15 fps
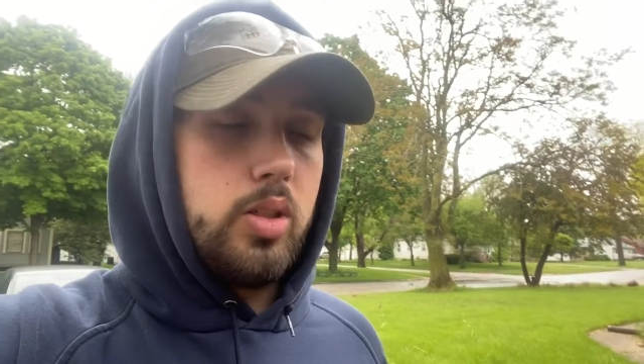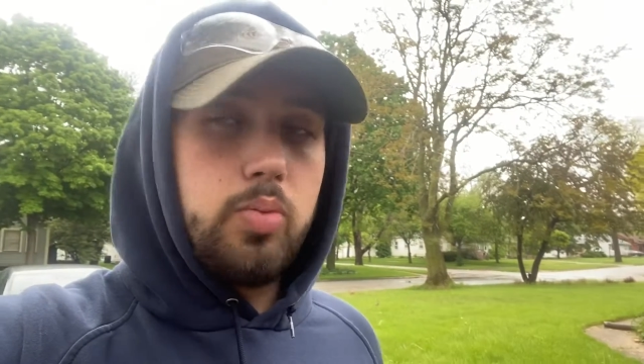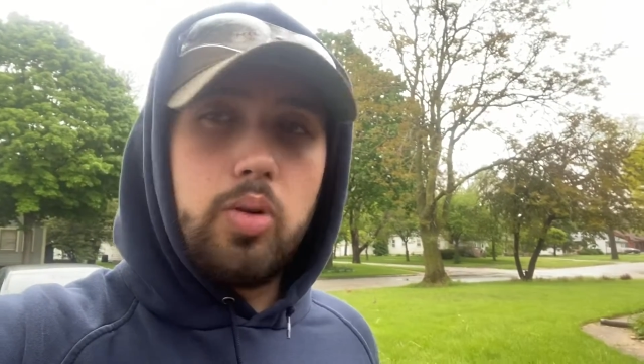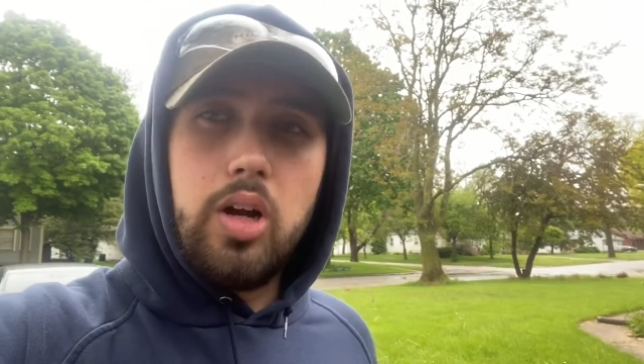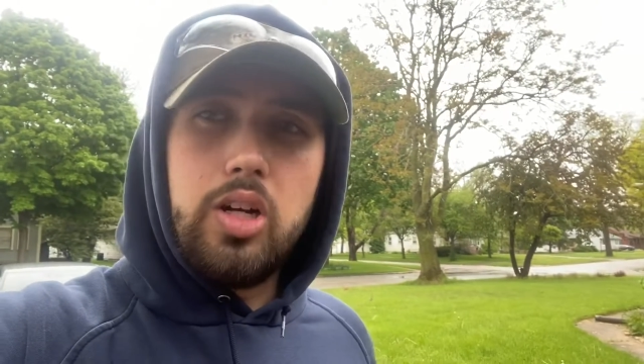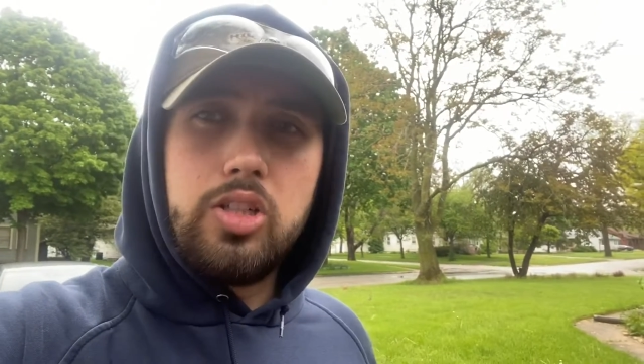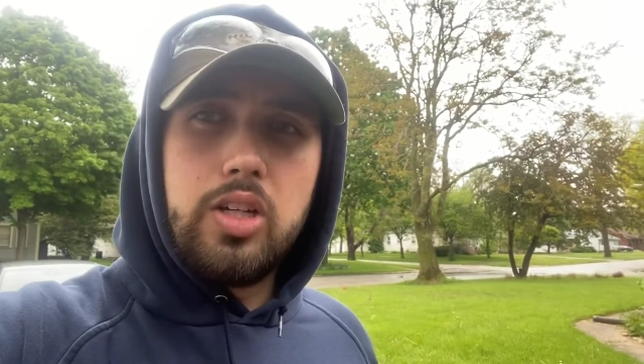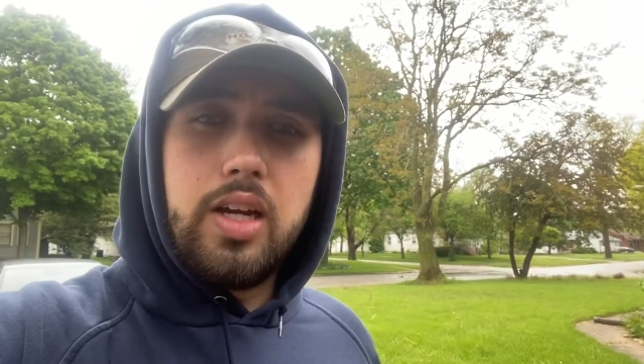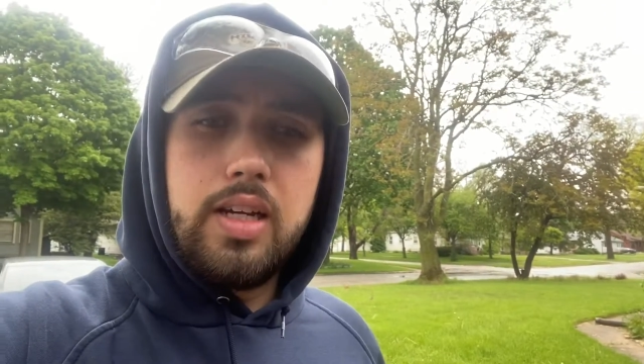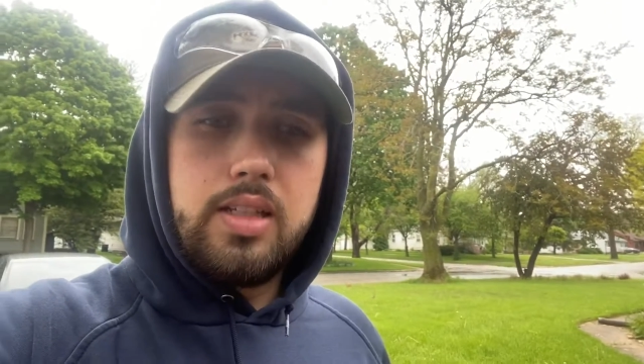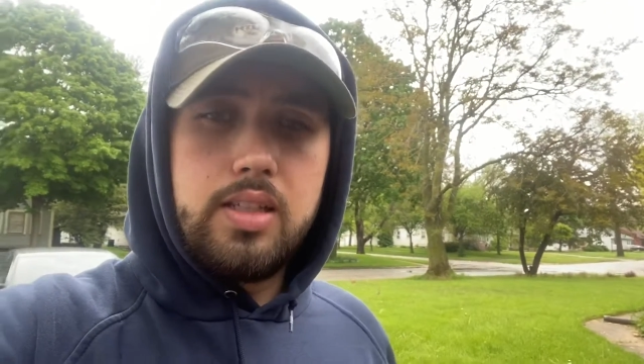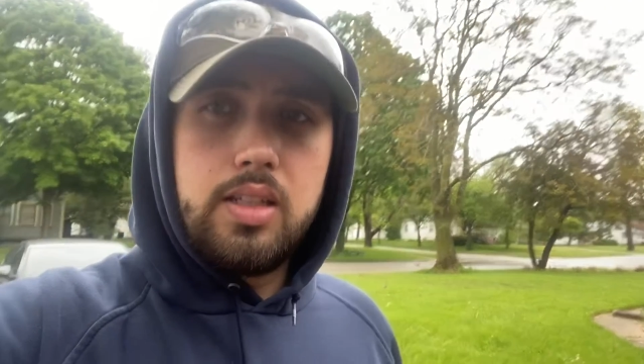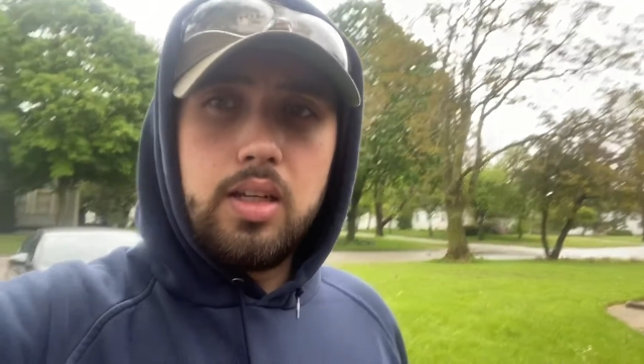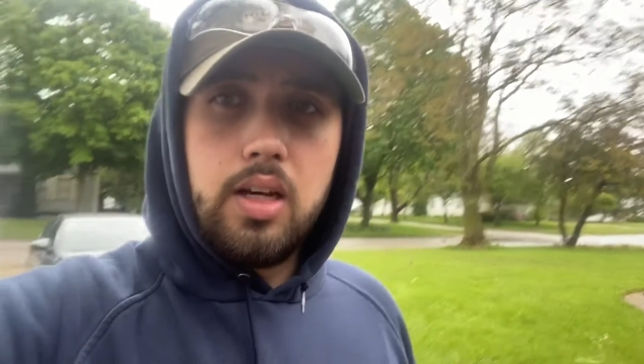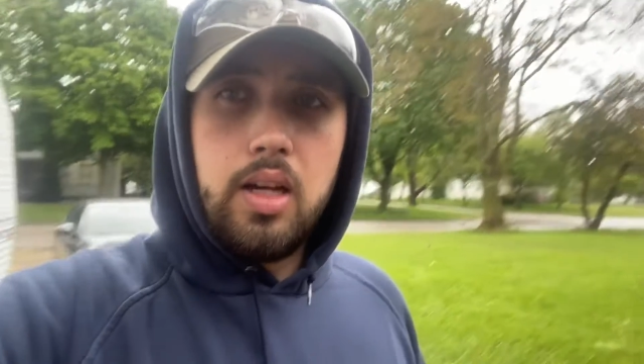
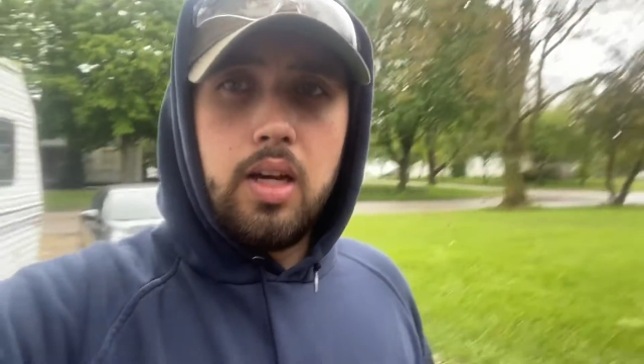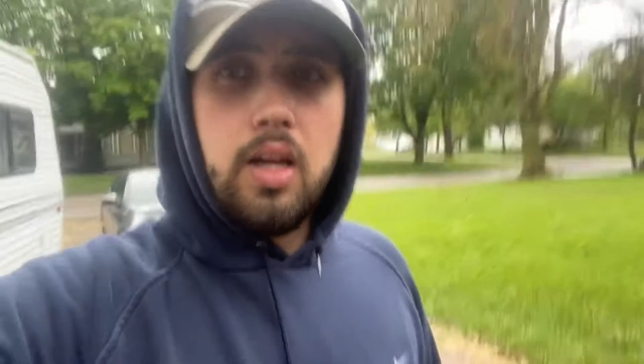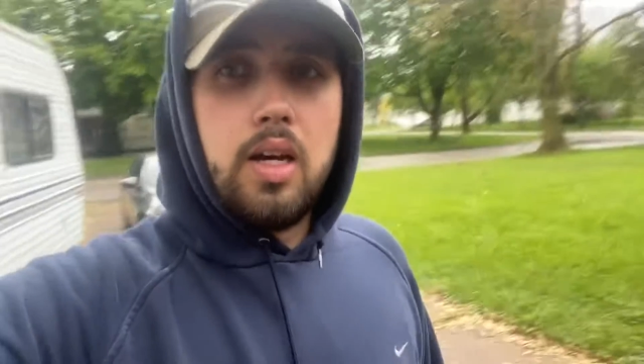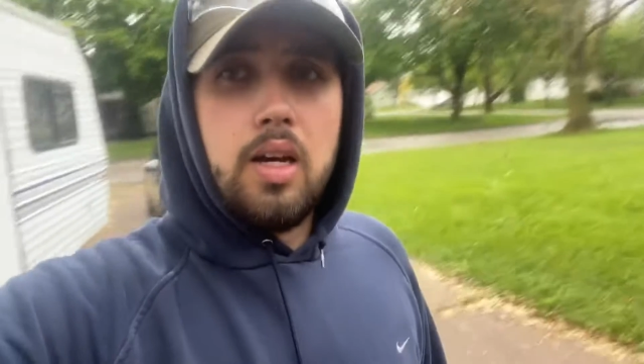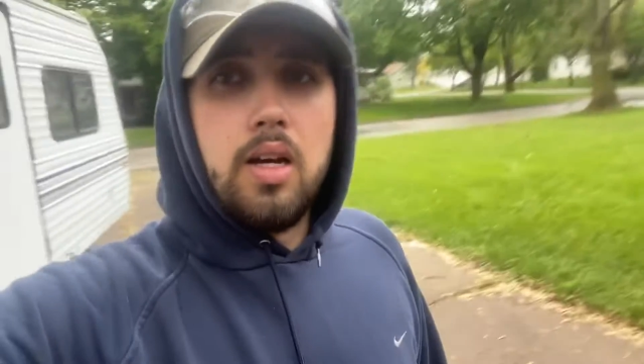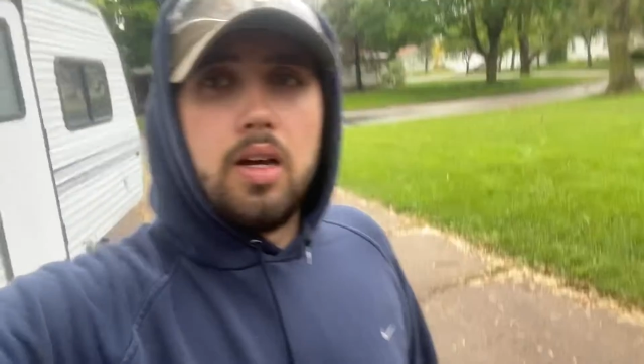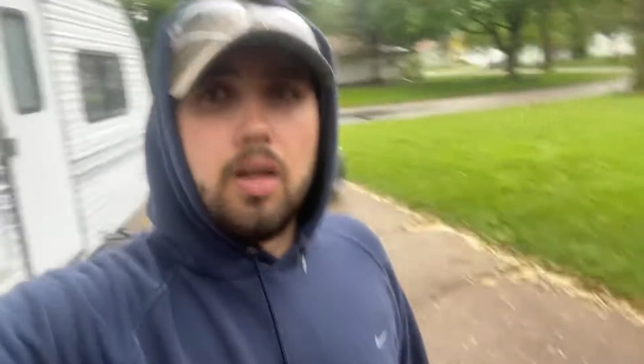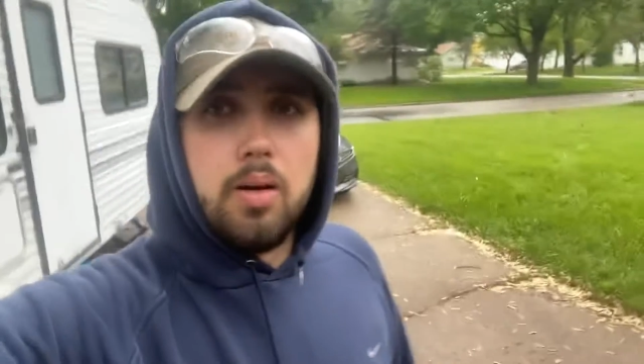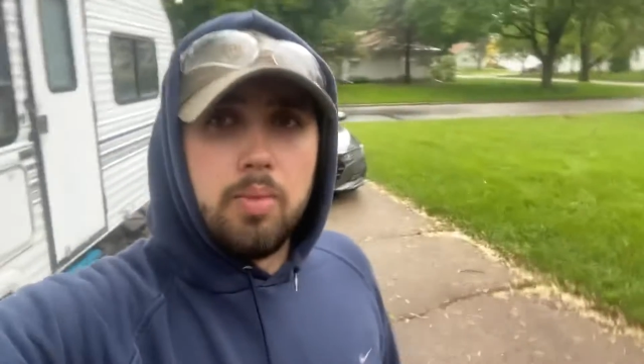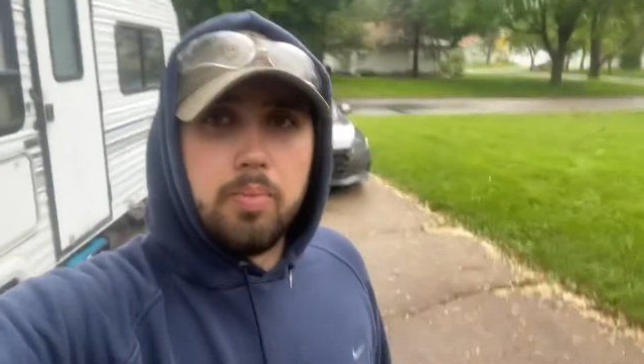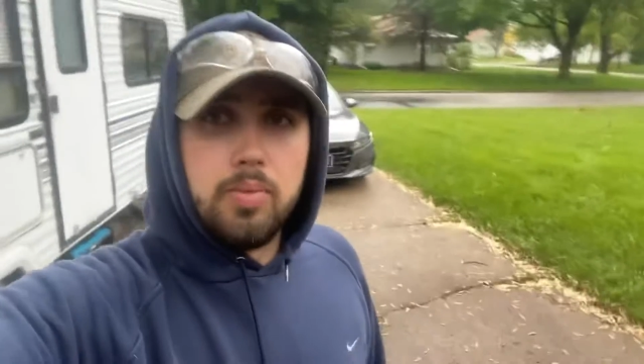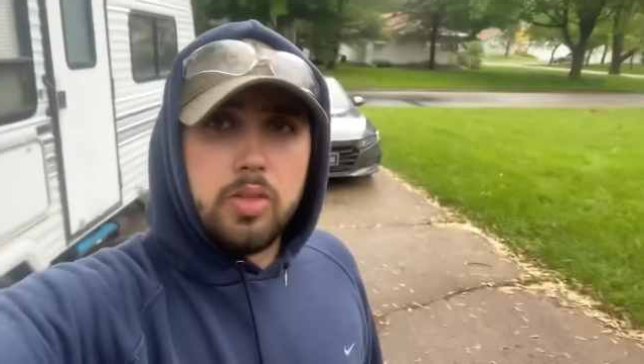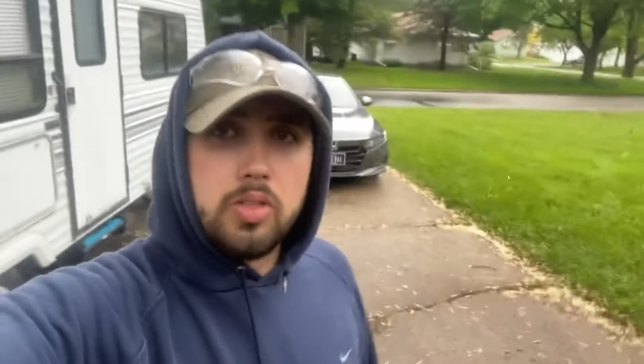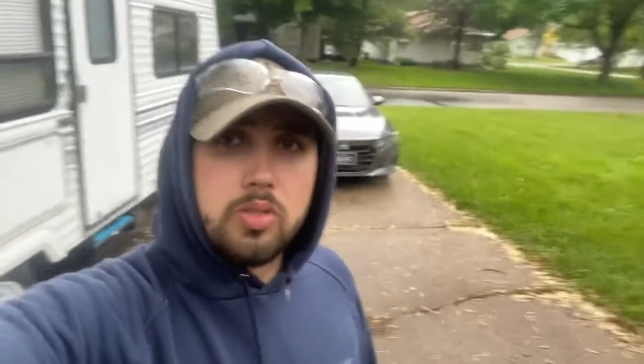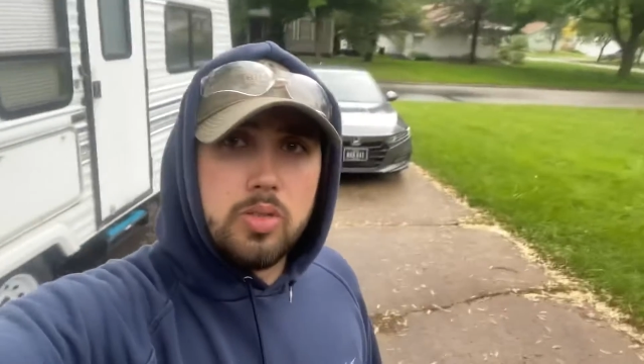projects.
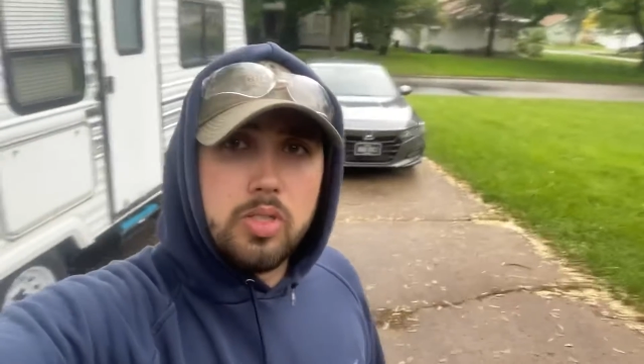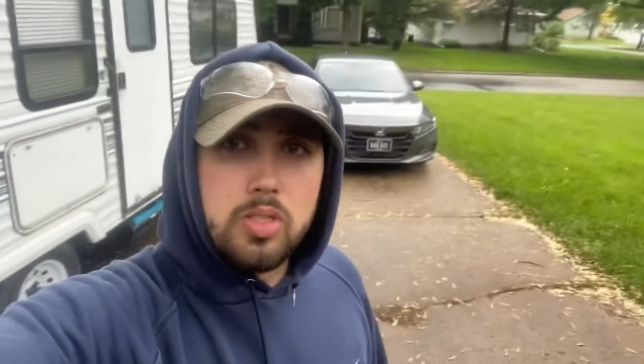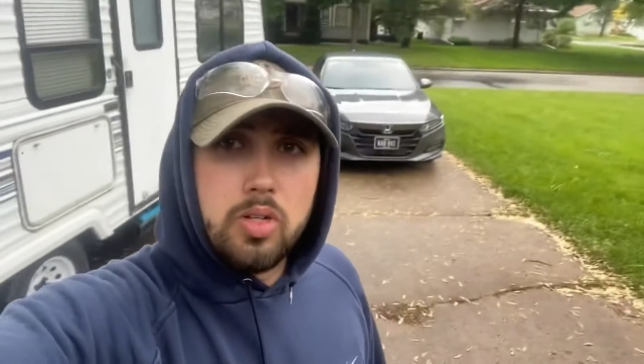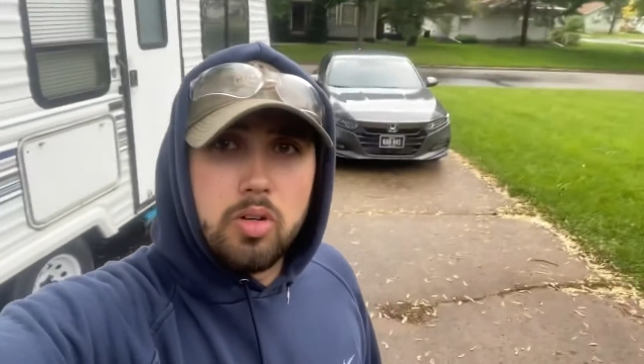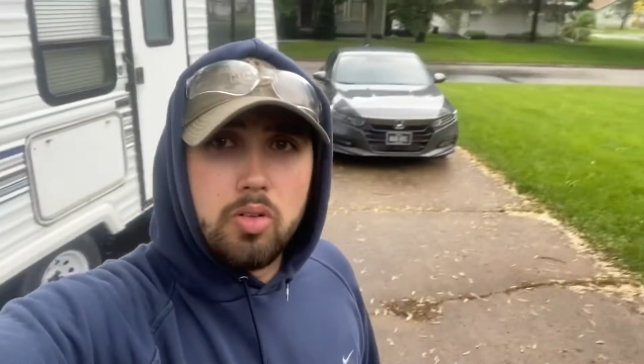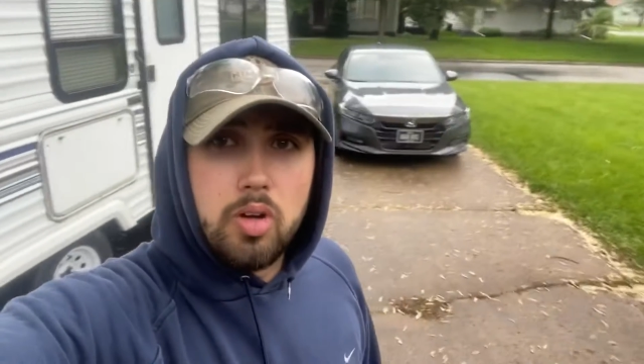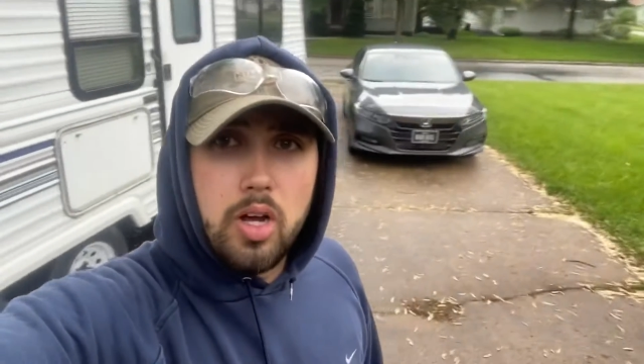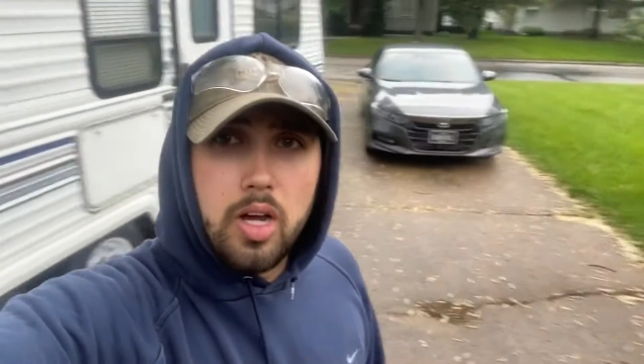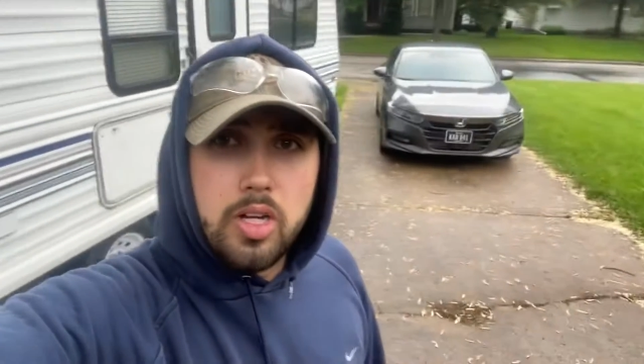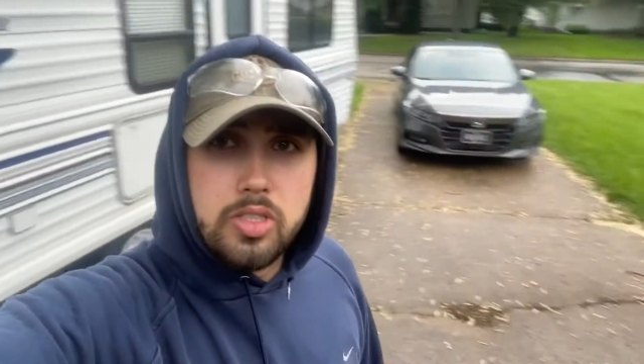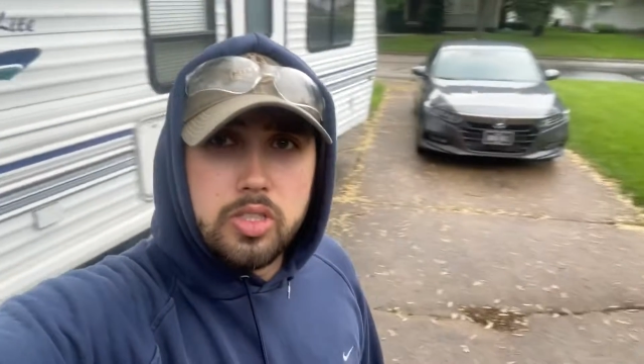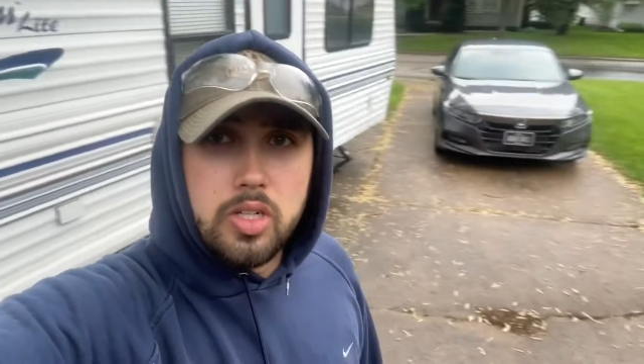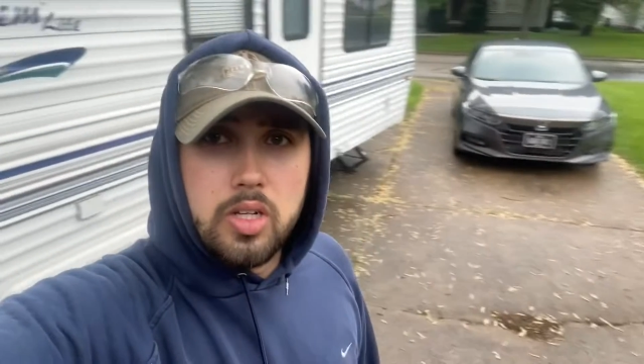This 3-stall garage,